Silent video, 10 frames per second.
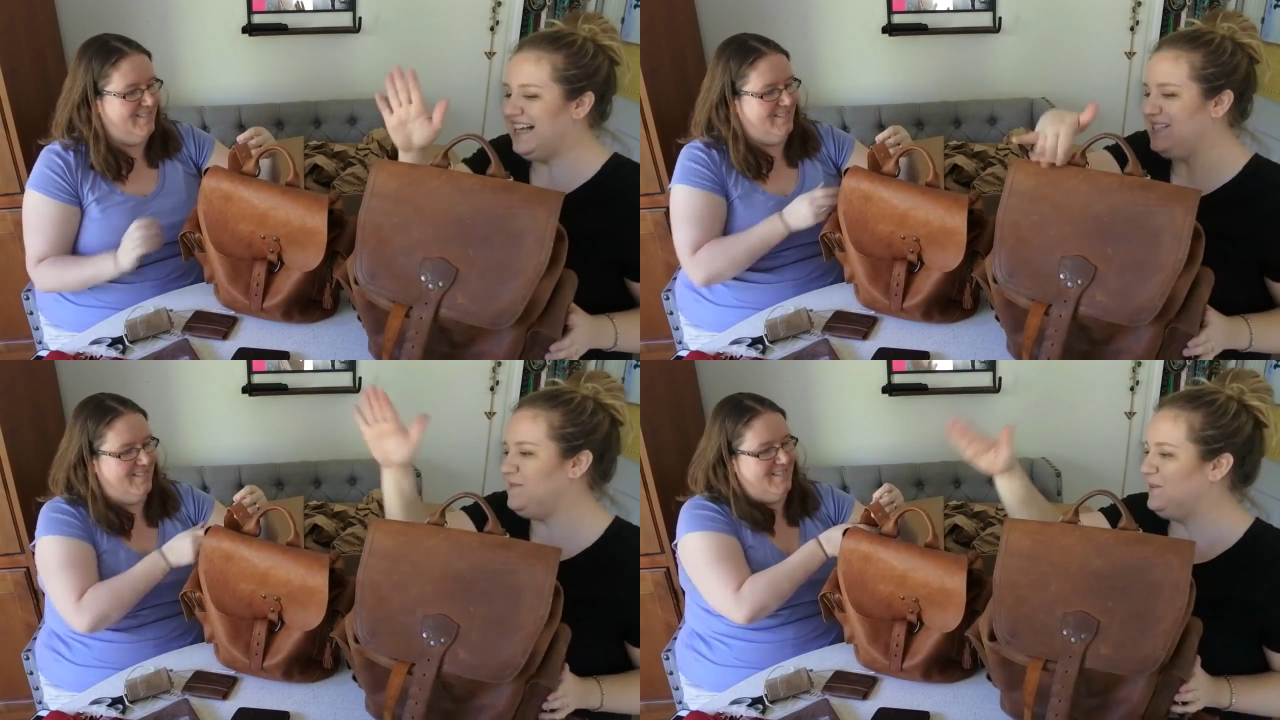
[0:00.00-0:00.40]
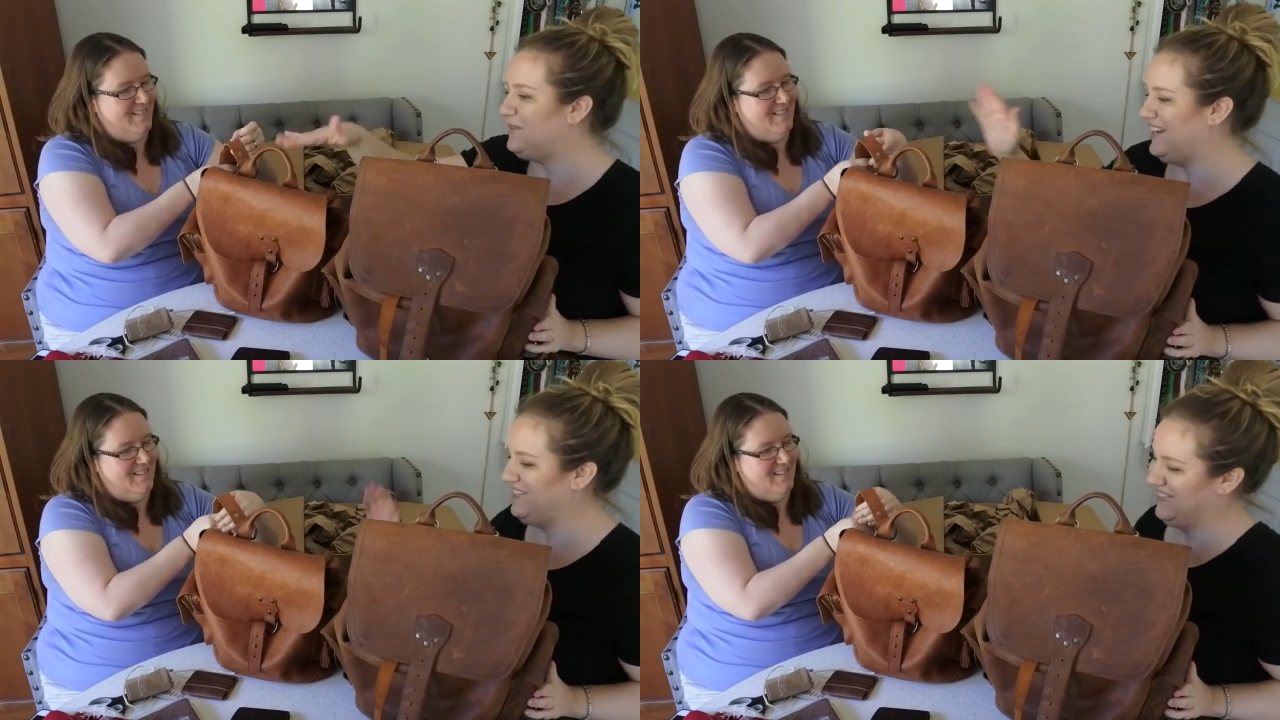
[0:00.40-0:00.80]

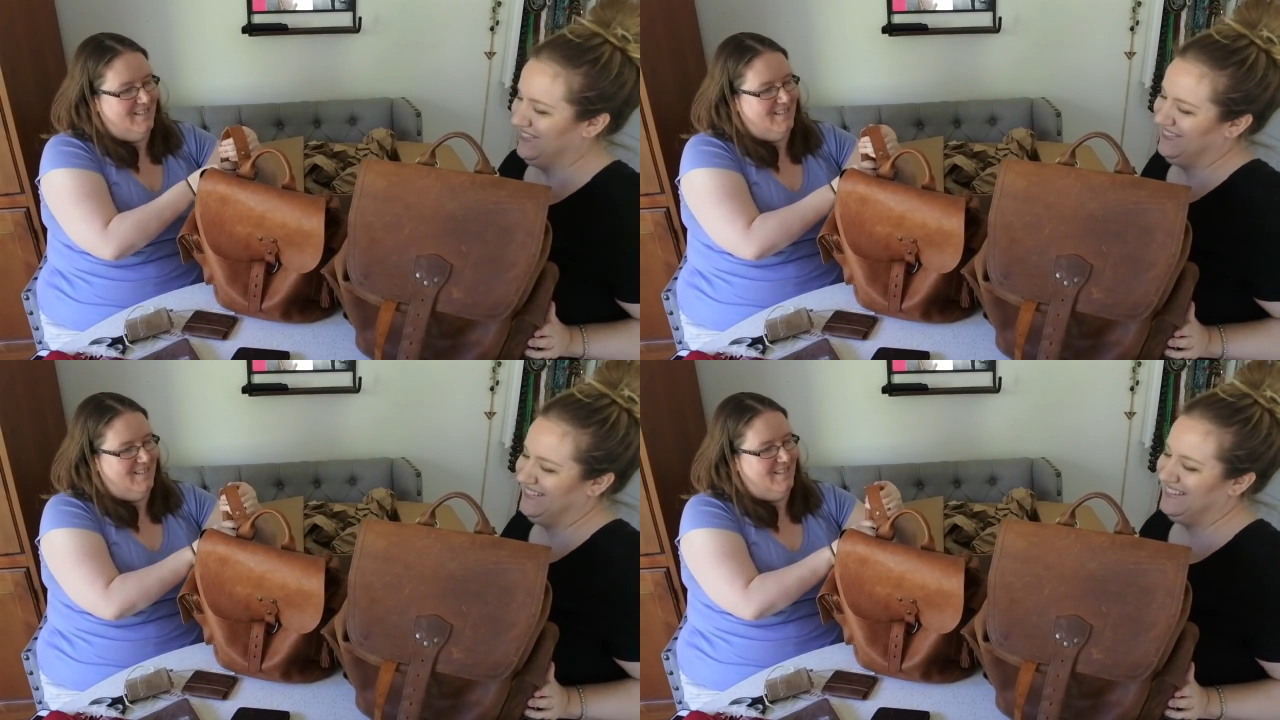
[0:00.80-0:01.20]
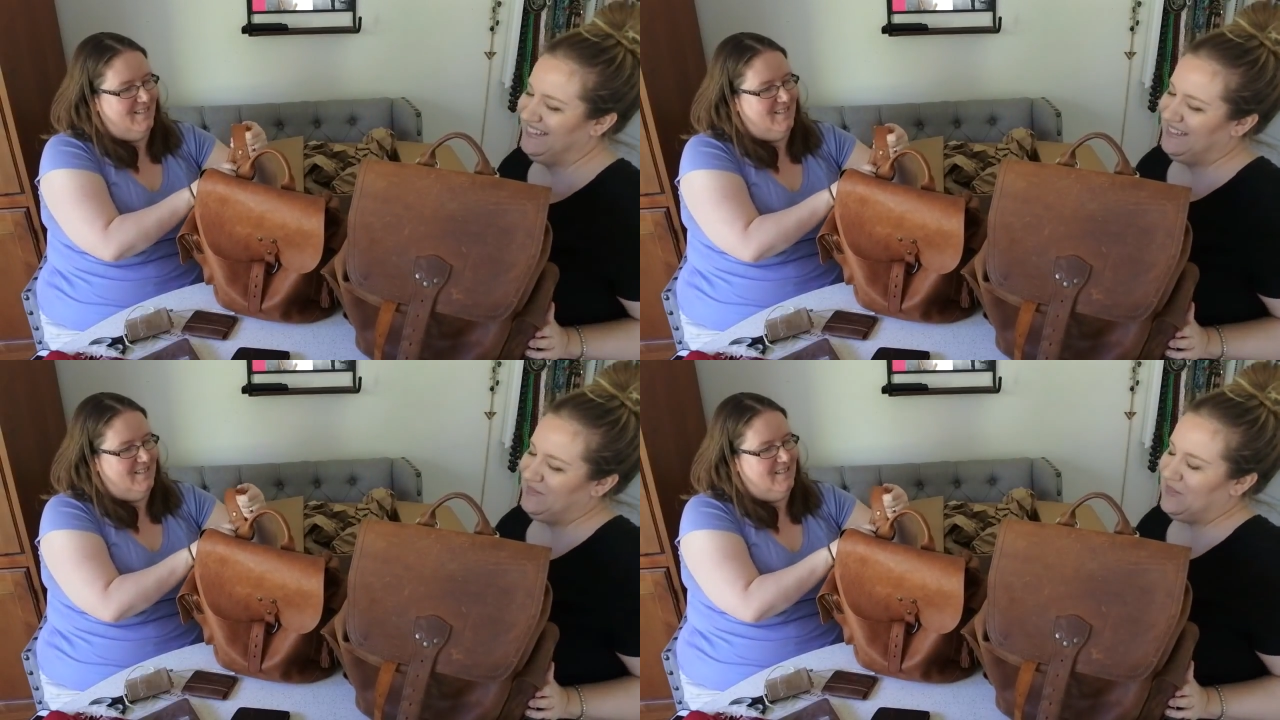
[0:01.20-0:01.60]
Speaker 1: Husband, wife.
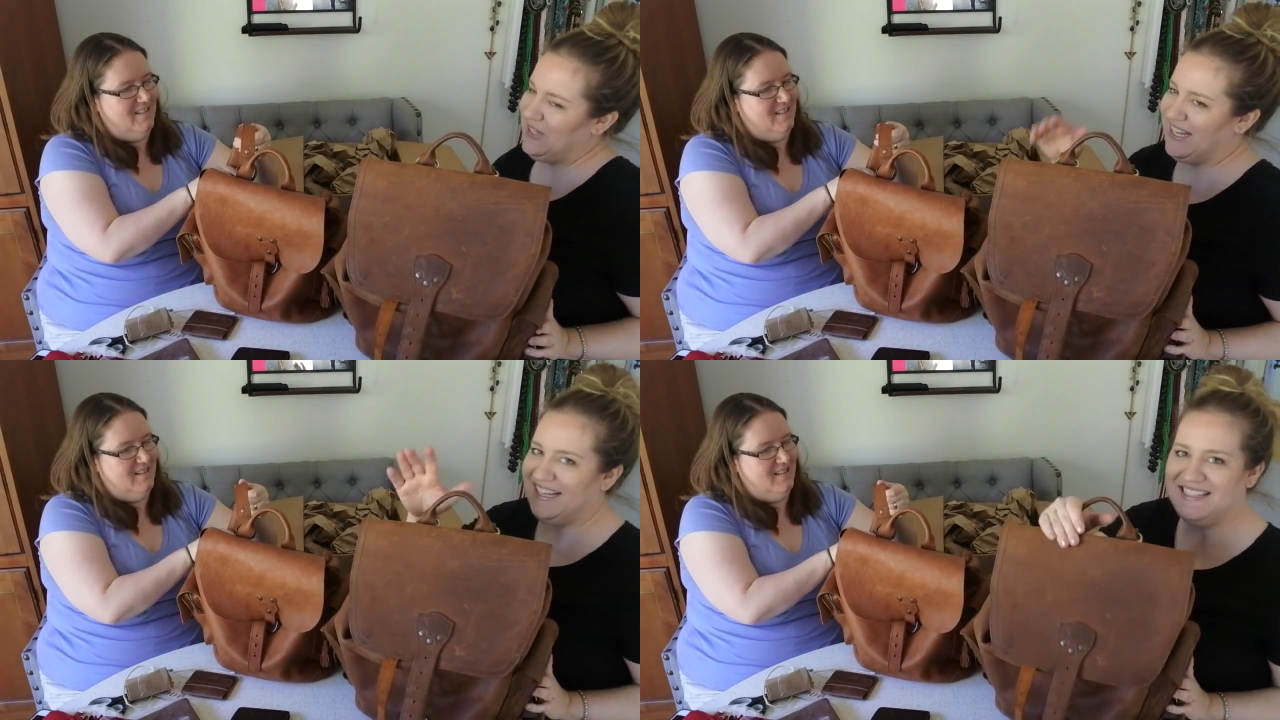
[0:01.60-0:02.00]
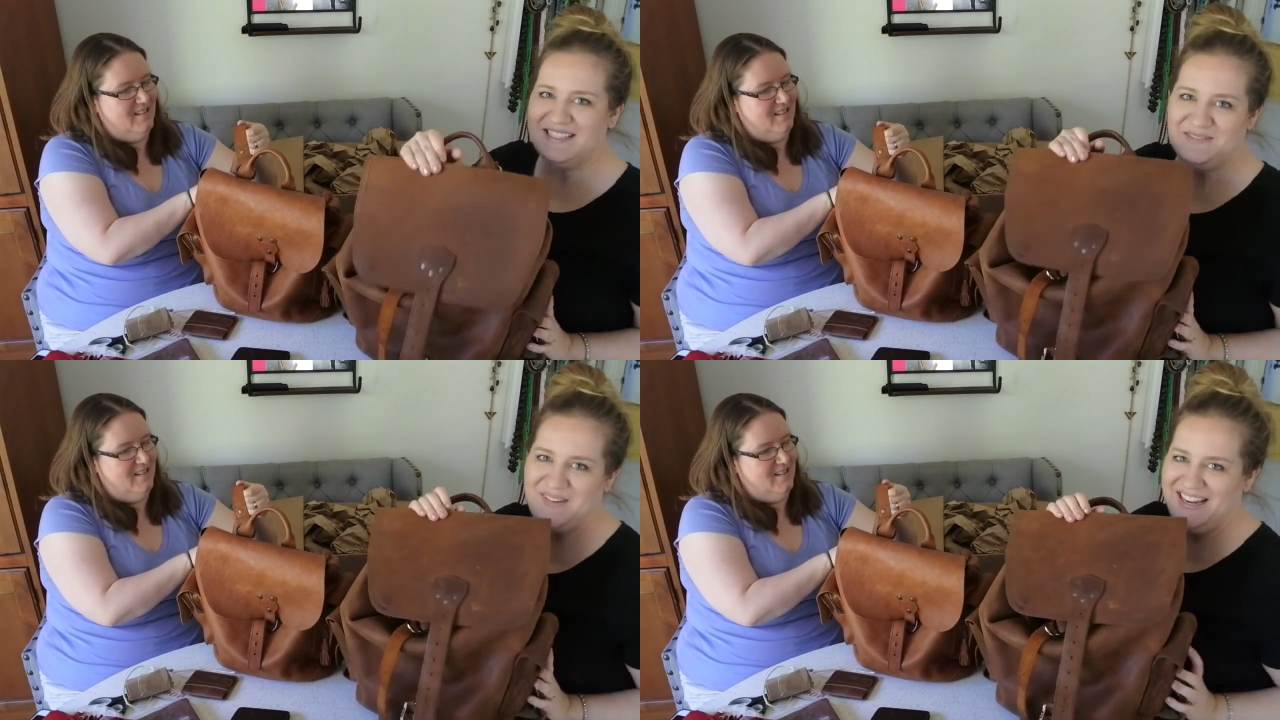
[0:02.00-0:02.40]
But yeah,
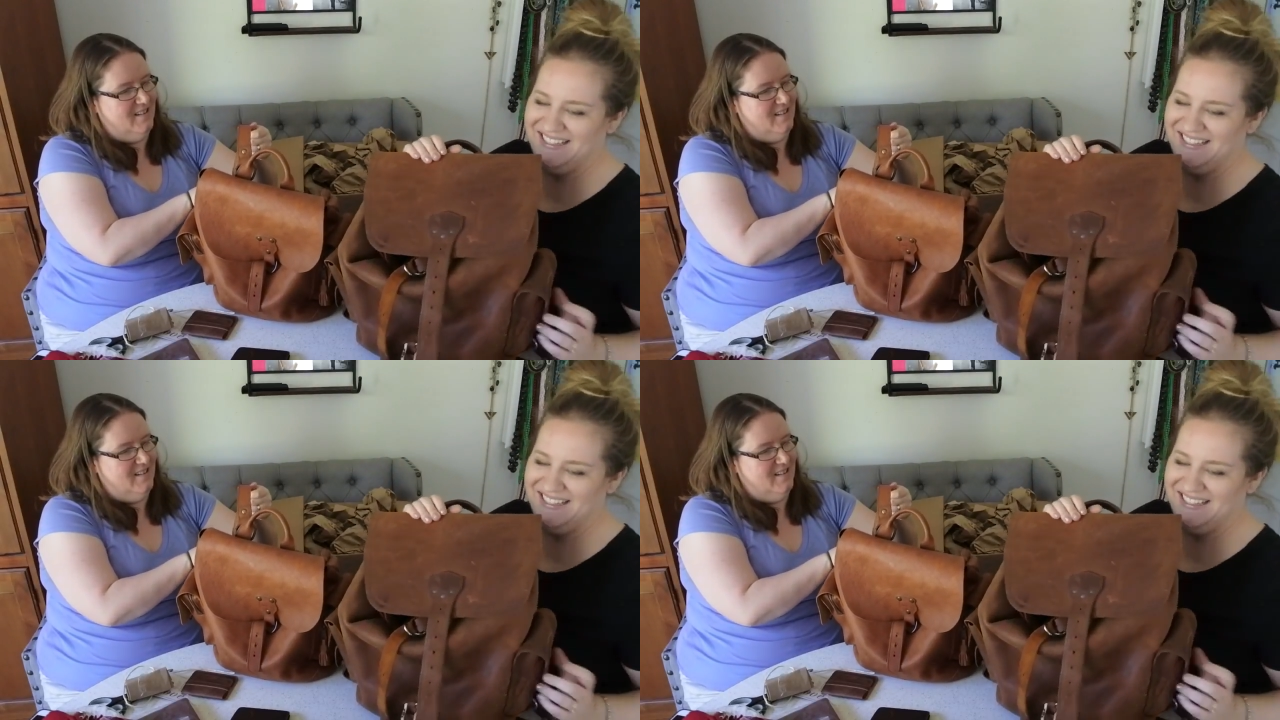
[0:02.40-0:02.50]
this is mine.